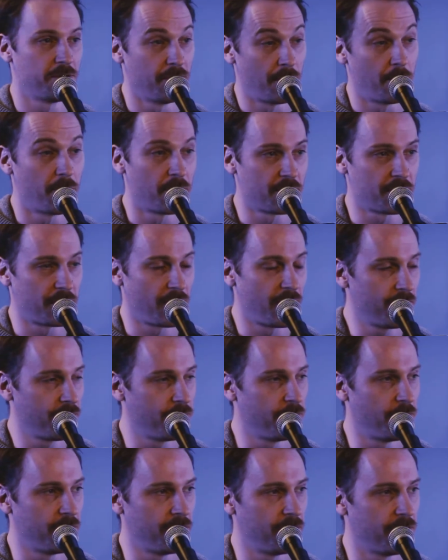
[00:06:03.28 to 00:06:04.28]
numbers are,
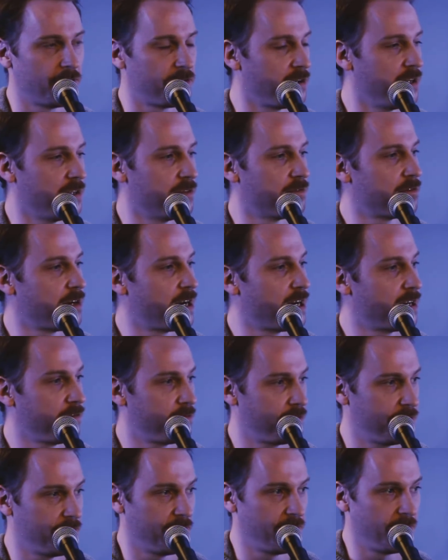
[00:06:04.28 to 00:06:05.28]
the 1, the 3 and the
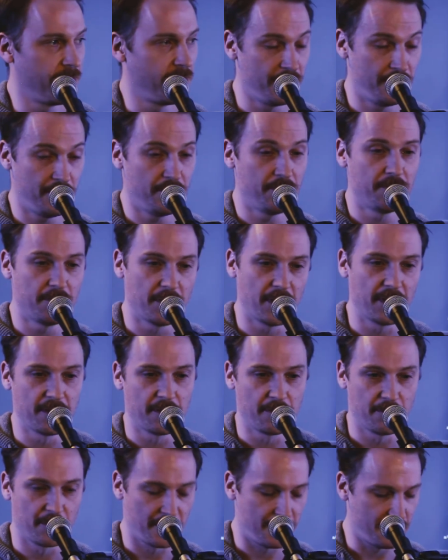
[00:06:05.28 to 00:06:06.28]
5, you end
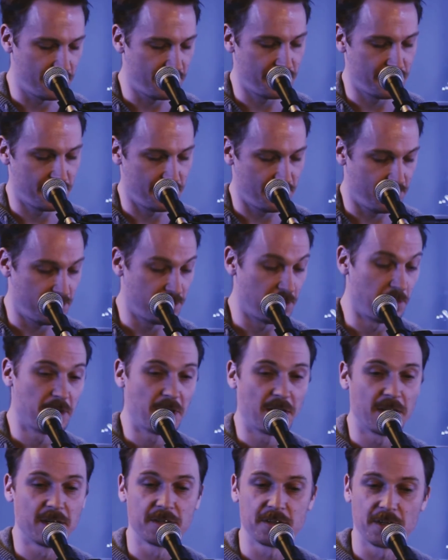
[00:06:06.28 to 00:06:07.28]
up with some
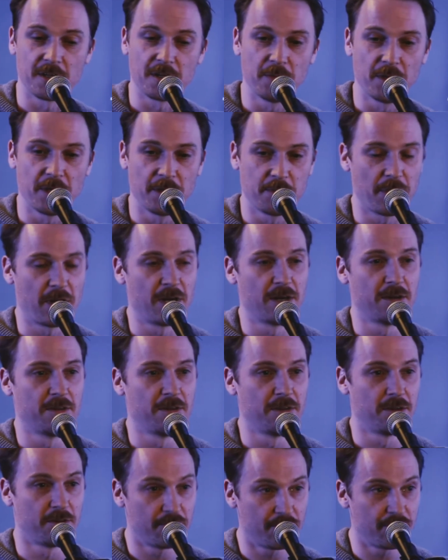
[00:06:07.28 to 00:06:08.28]
kind of syncopated
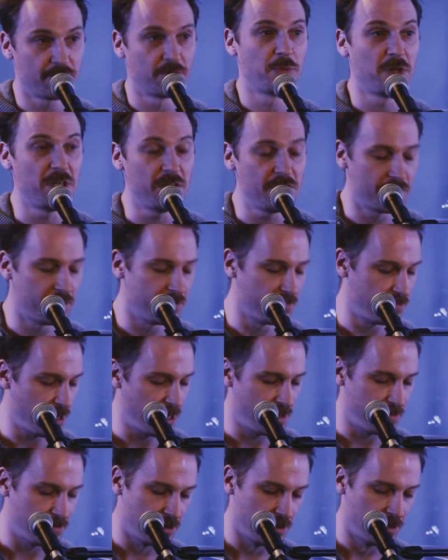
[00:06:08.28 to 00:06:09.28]
pattern that repeats in
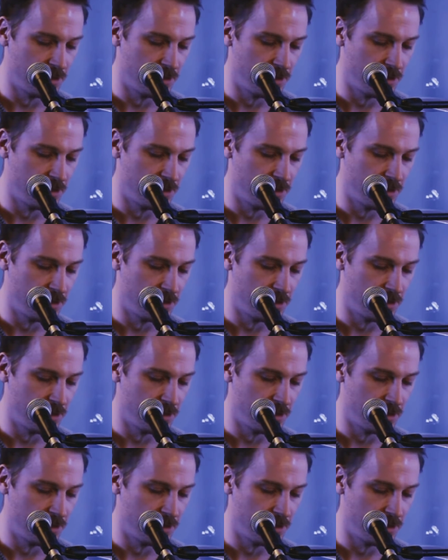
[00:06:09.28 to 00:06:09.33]
5s.